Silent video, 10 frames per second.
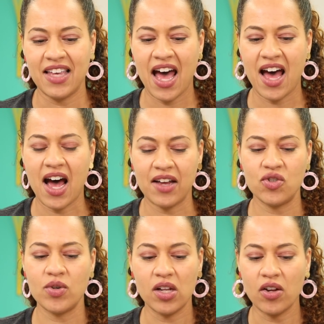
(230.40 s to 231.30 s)
Yeah, I
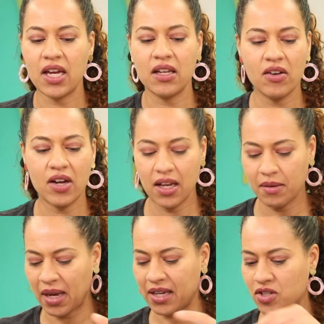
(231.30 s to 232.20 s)
drew, look at
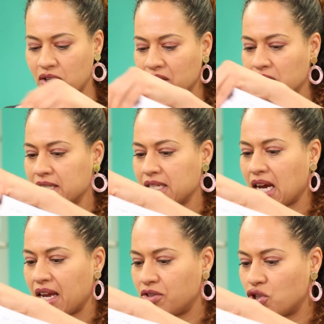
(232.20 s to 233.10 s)
my instructions. Like
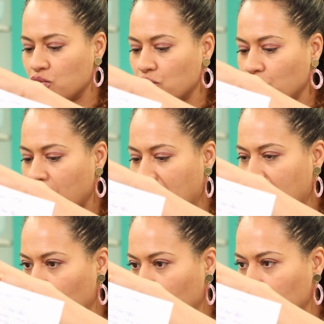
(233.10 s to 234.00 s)
I drew
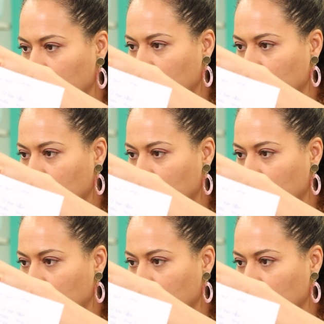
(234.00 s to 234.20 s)
out.